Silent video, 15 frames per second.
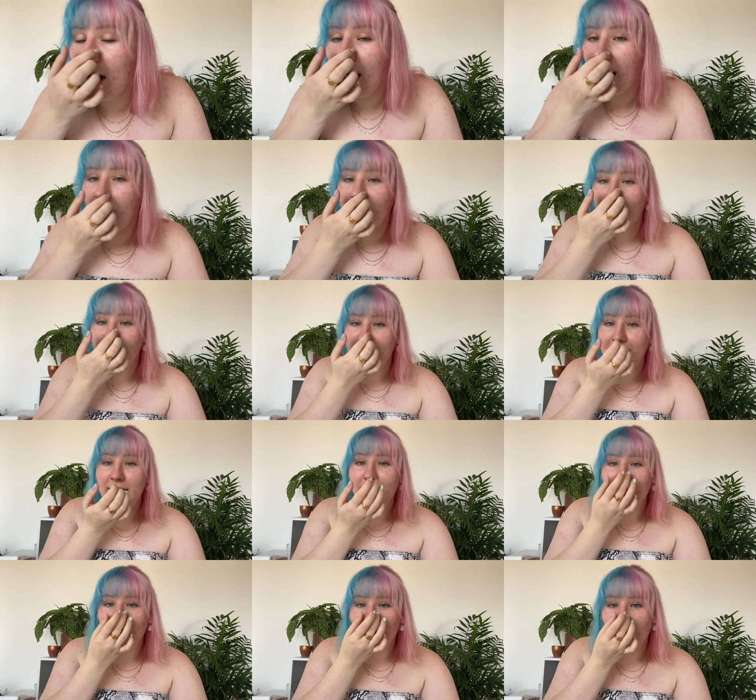I
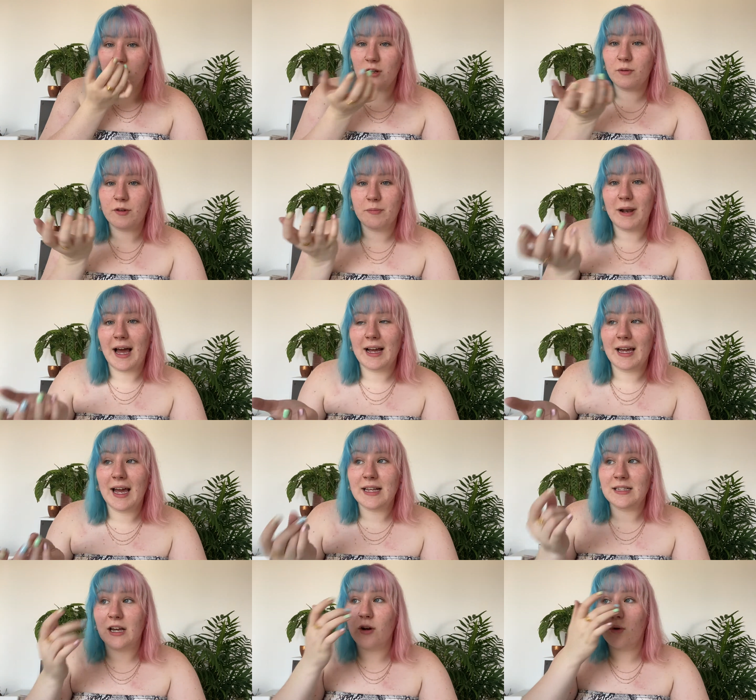really struggle with
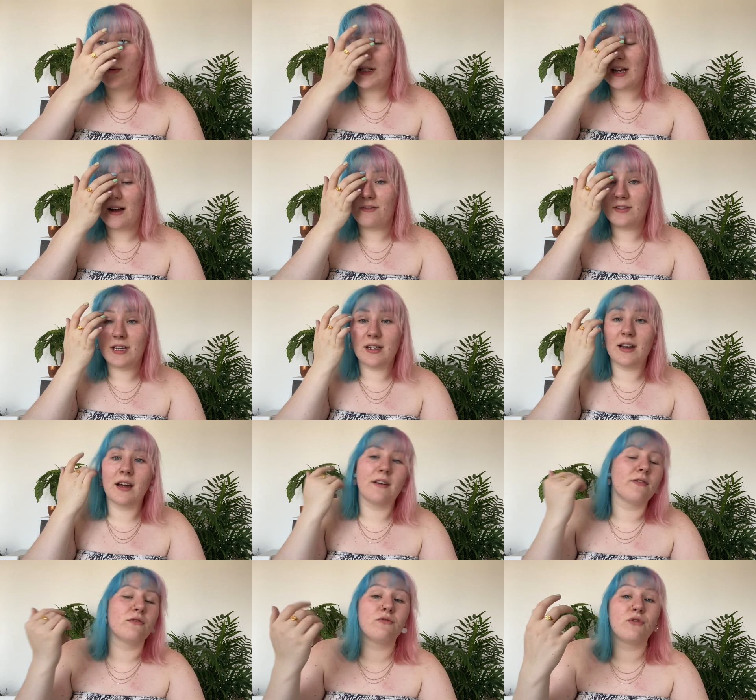blackheads. I always have done. I
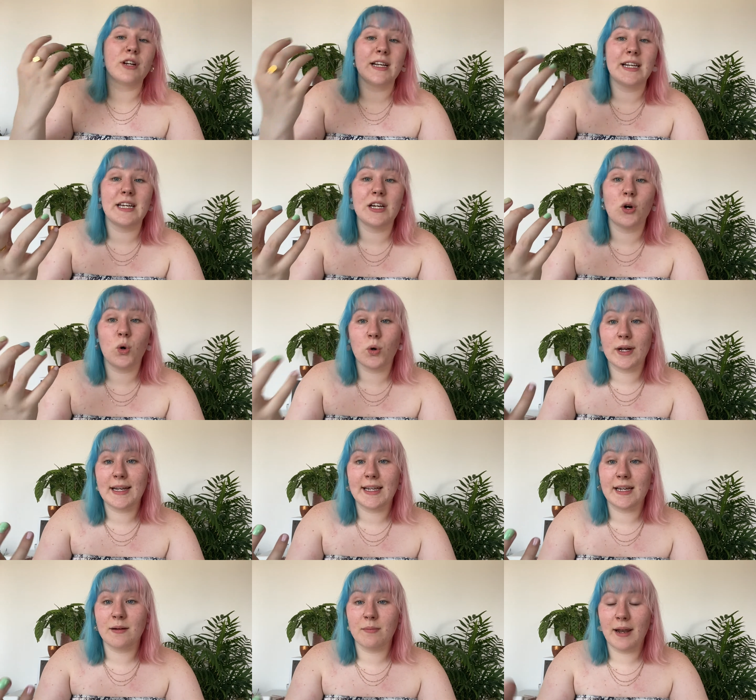have a really
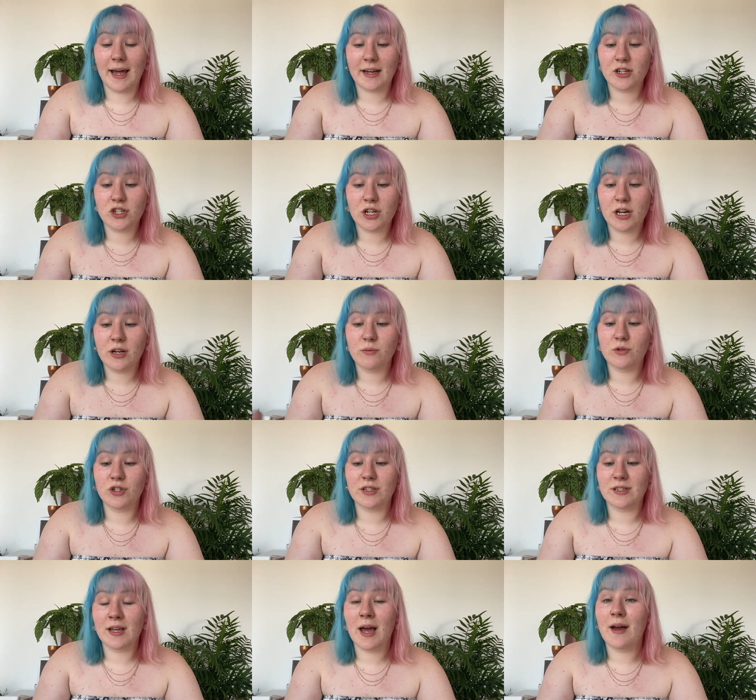oily complexion, which
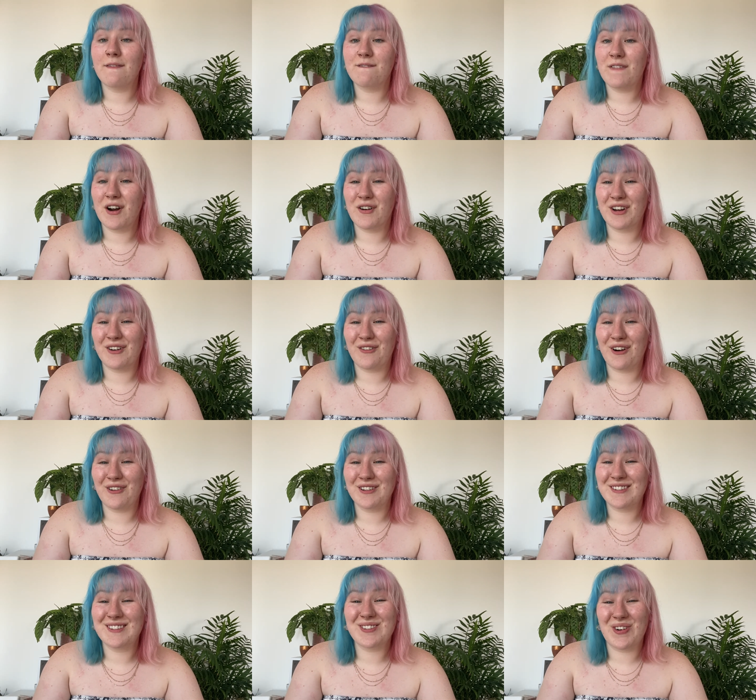is very
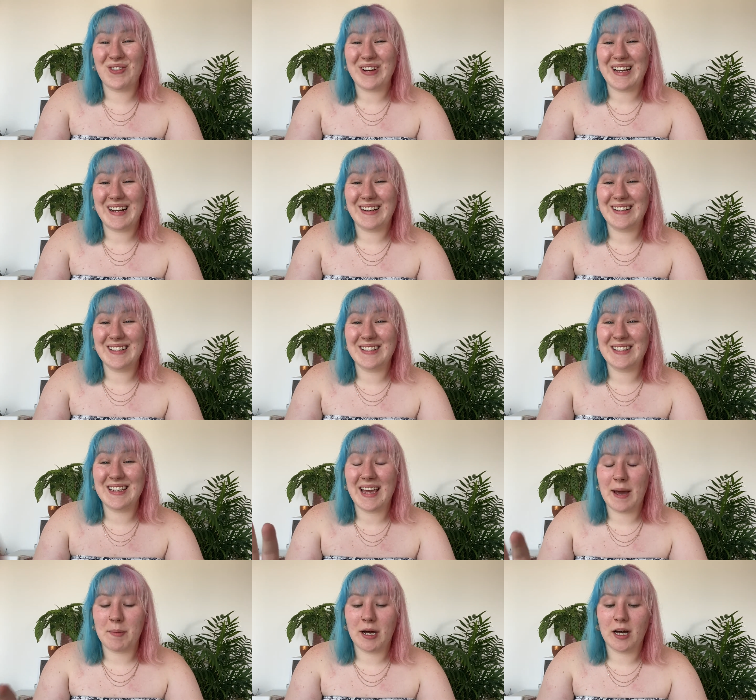gross. Sorry guys,
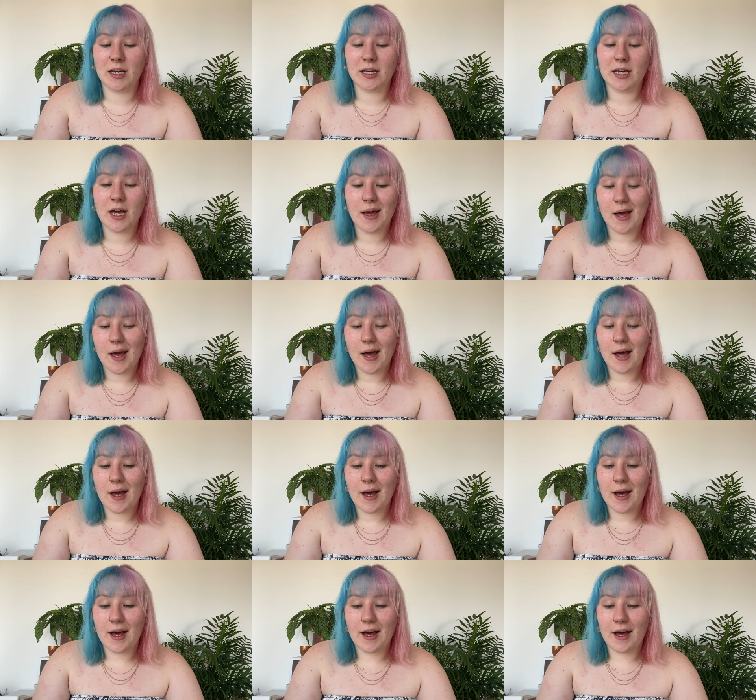TMI.
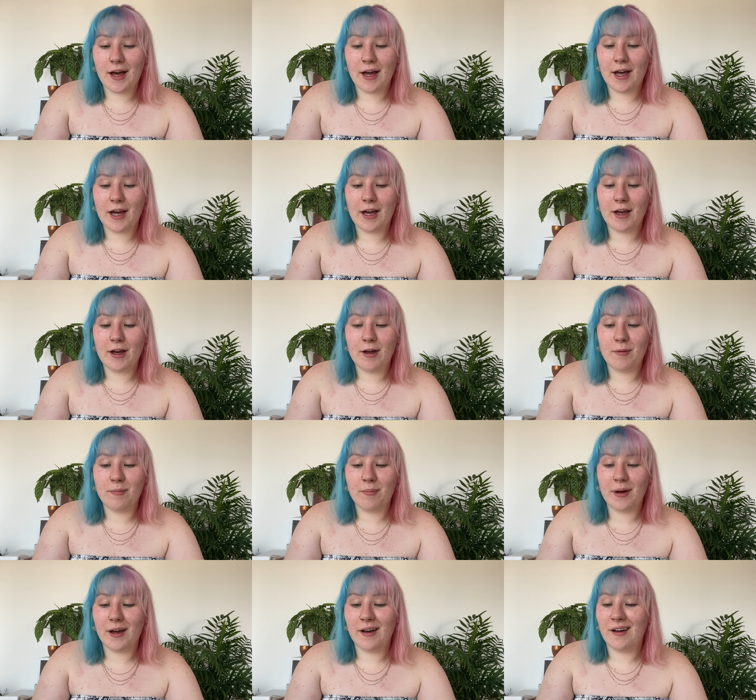
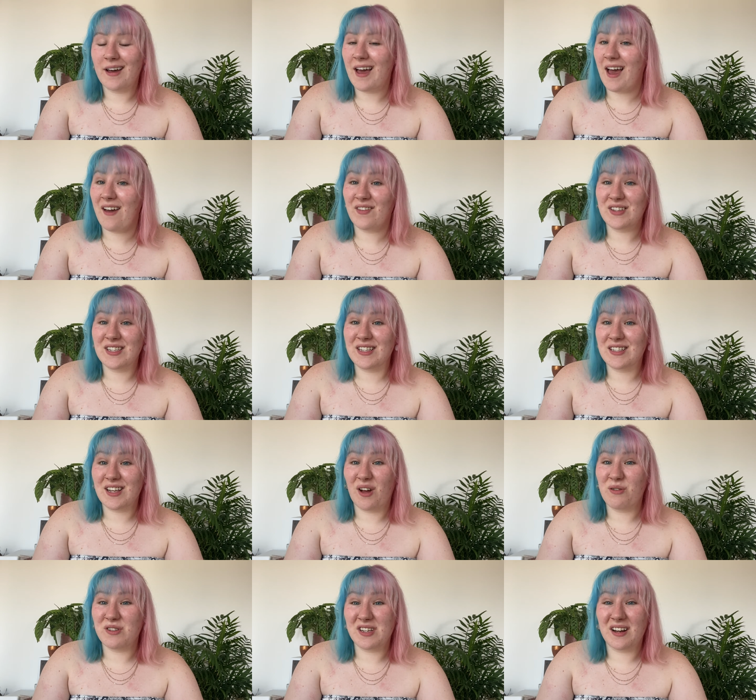But ever since
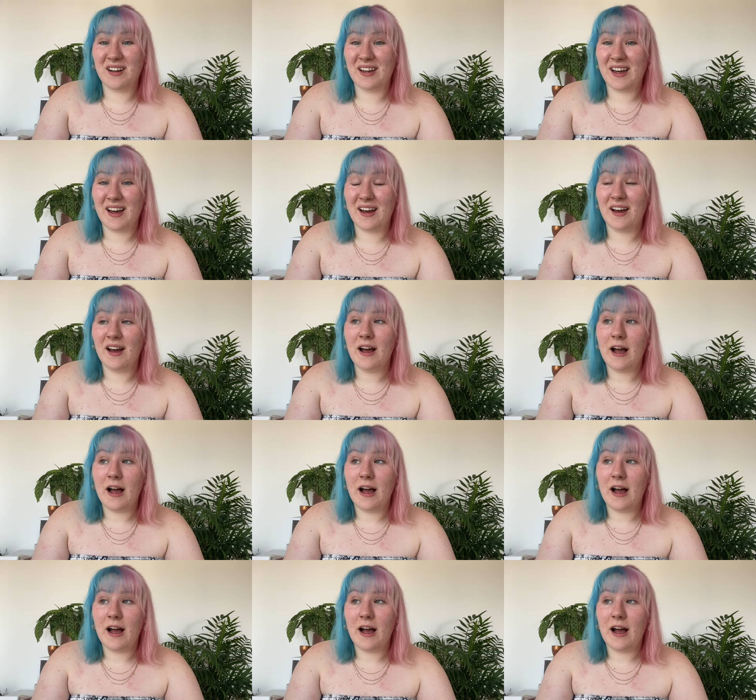I was younger,